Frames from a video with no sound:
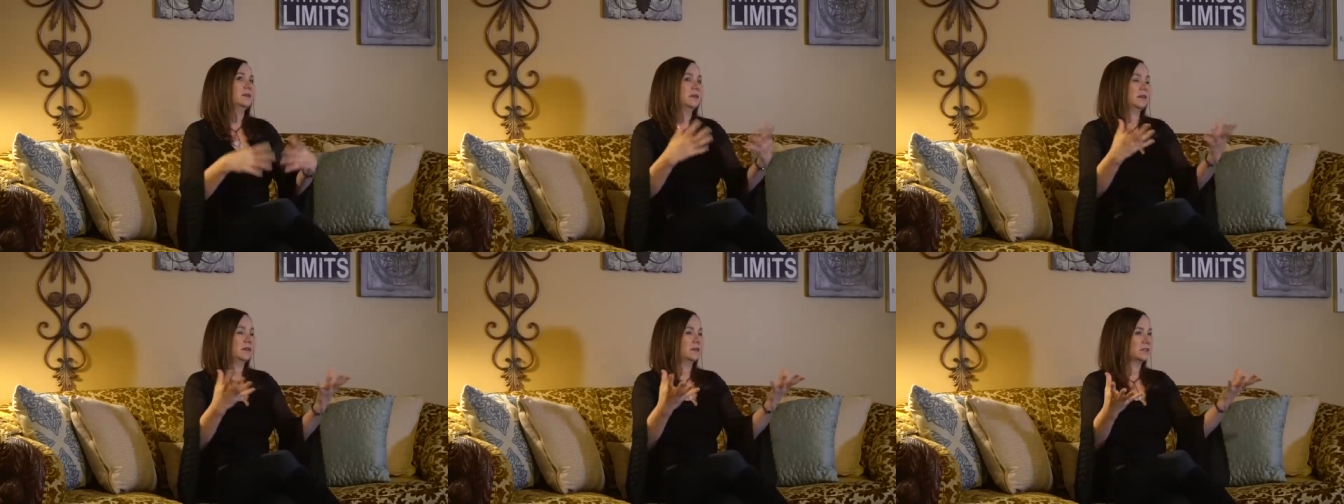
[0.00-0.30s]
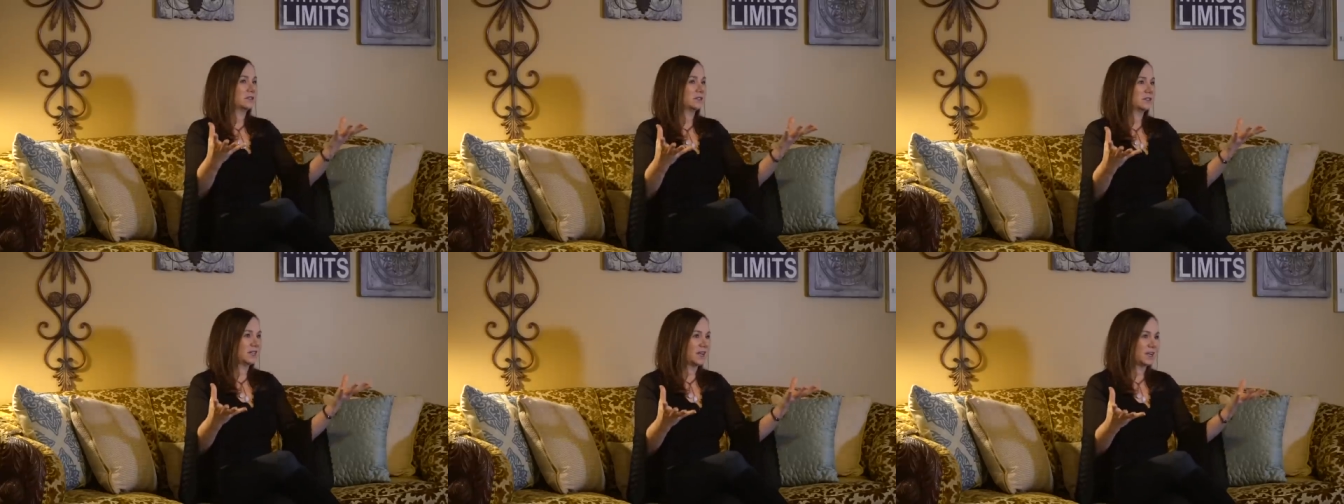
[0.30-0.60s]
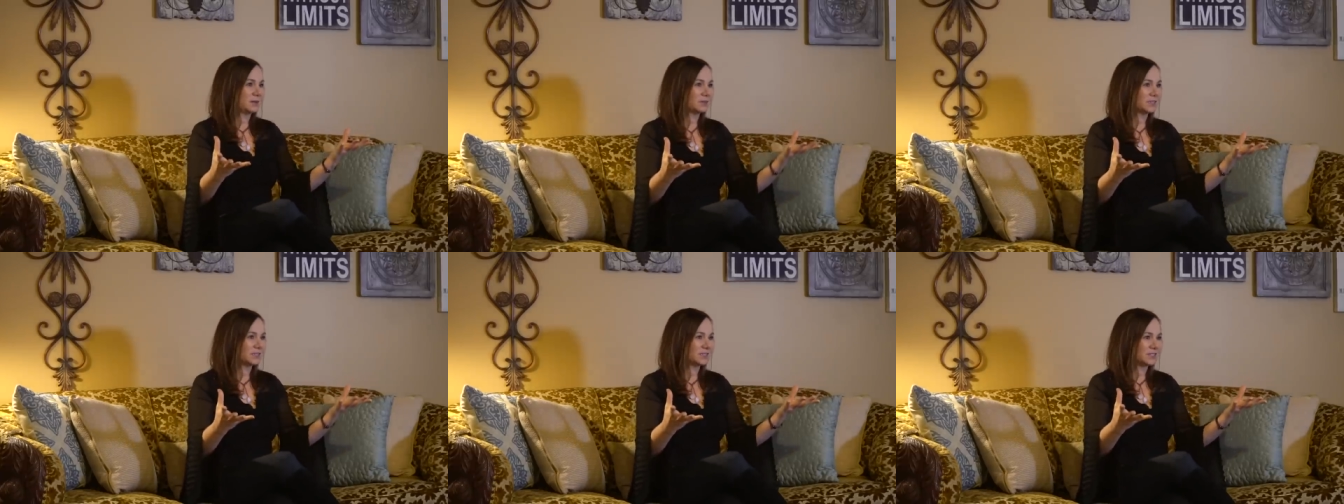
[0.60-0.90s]
ancient
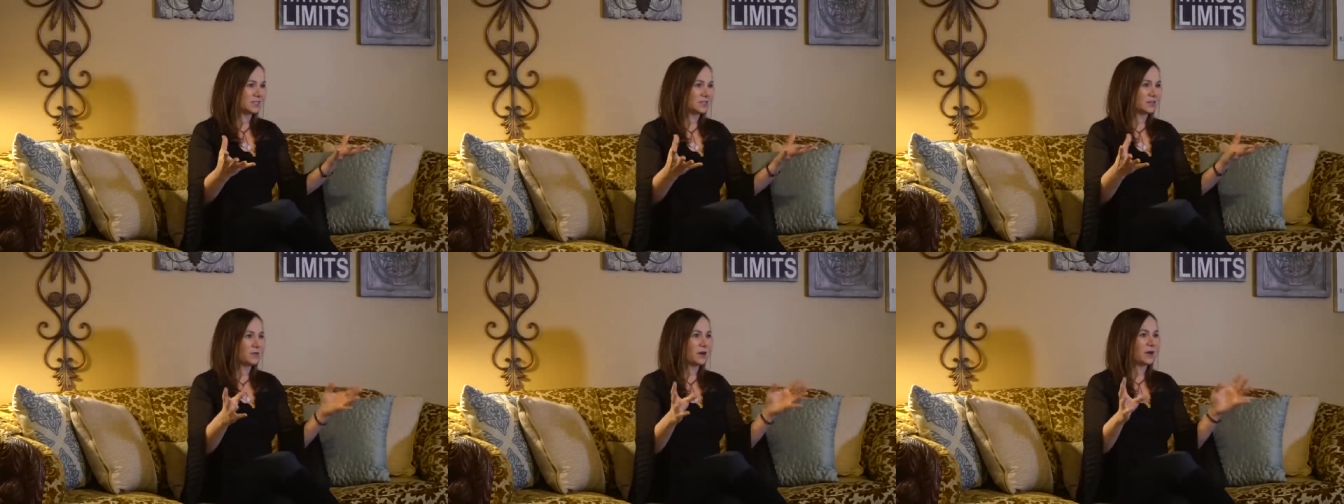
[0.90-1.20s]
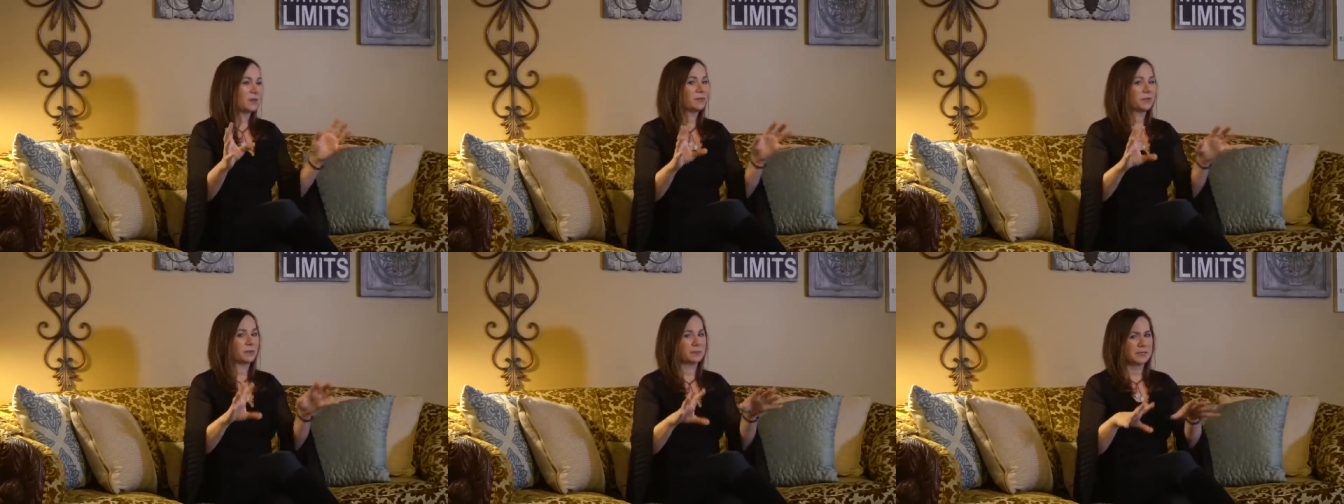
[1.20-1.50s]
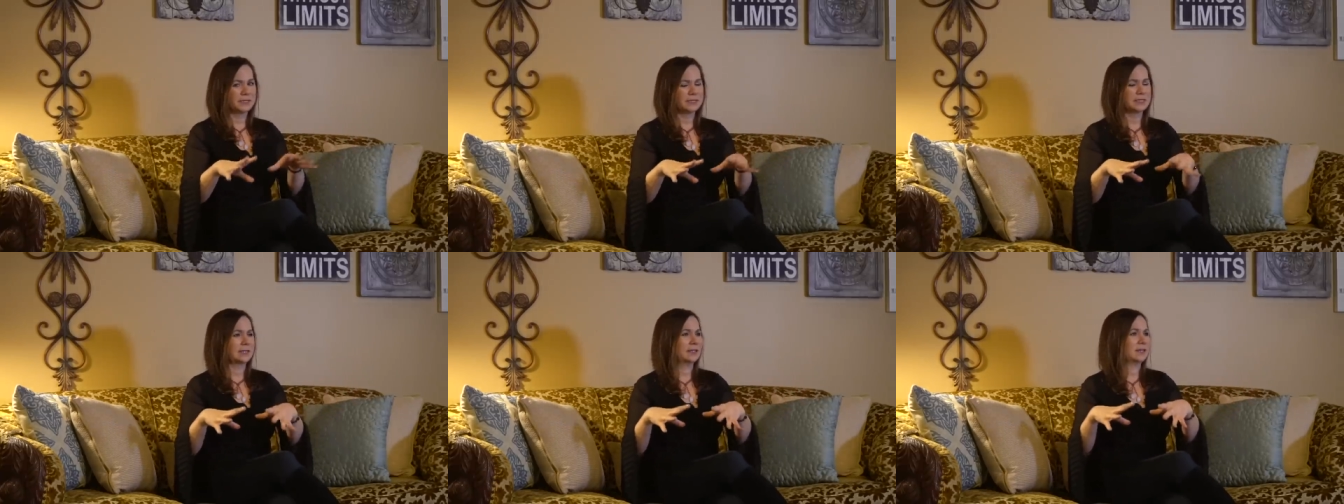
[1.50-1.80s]
tablets show up, or
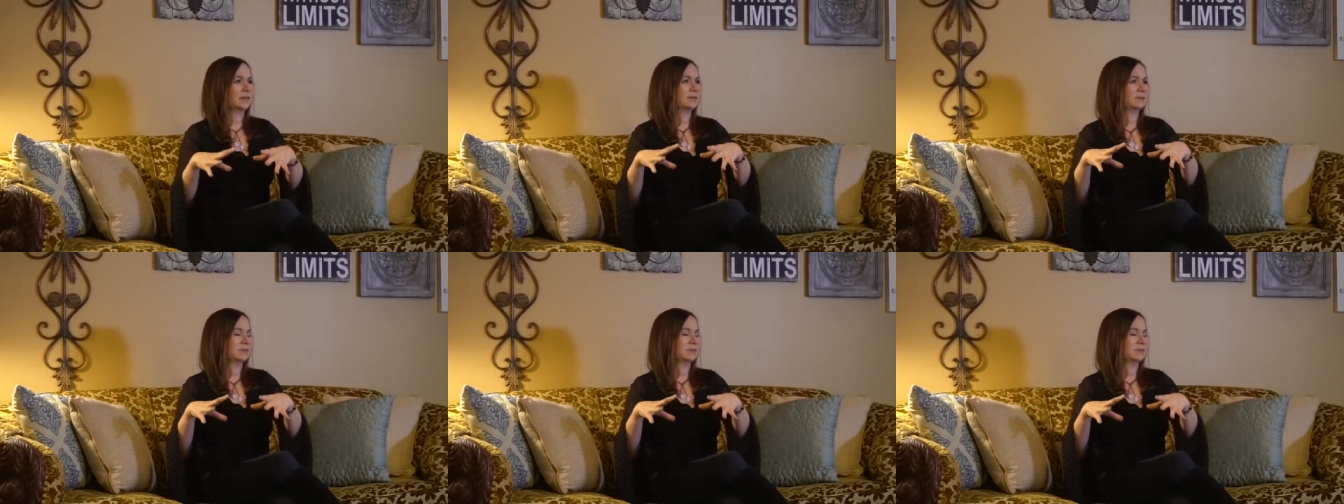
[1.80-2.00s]
missing,